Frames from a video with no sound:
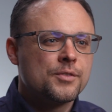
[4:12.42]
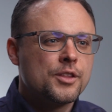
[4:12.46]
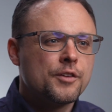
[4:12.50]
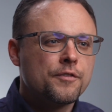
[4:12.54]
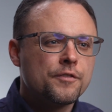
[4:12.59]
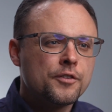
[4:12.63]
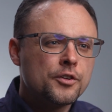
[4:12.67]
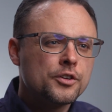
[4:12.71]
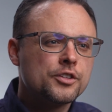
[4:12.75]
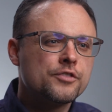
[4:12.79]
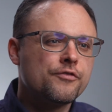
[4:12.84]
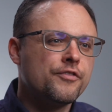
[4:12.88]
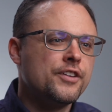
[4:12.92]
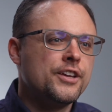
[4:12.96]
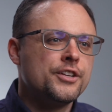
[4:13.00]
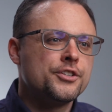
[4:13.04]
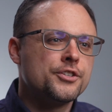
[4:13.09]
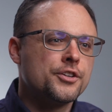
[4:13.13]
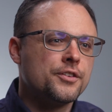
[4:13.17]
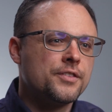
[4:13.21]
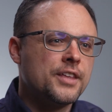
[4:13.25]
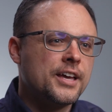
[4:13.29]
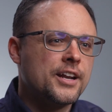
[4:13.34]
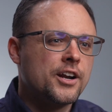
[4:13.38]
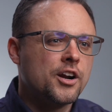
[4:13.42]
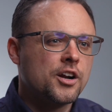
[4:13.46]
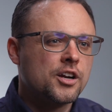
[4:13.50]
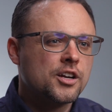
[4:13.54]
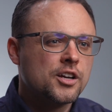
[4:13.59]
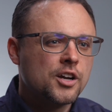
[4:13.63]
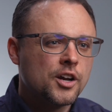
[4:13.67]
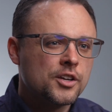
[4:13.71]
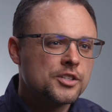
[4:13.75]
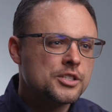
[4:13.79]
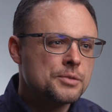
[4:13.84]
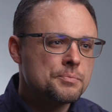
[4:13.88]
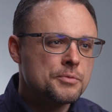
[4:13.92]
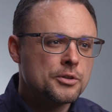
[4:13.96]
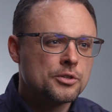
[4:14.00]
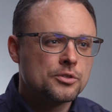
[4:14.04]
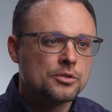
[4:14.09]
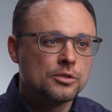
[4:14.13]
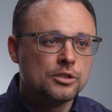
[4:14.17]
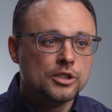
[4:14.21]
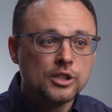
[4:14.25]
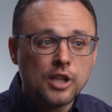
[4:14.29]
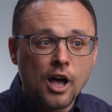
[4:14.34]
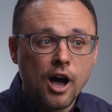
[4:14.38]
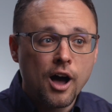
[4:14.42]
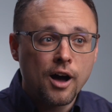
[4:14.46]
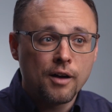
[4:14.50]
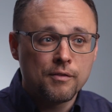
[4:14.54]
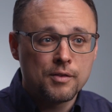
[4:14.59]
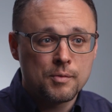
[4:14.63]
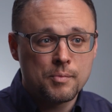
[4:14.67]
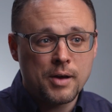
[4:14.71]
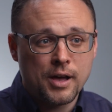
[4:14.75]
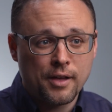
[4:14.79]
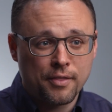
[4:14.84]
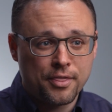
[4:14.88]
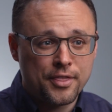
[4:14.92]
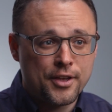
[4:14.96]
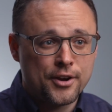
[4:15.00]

The first feature that our customers love about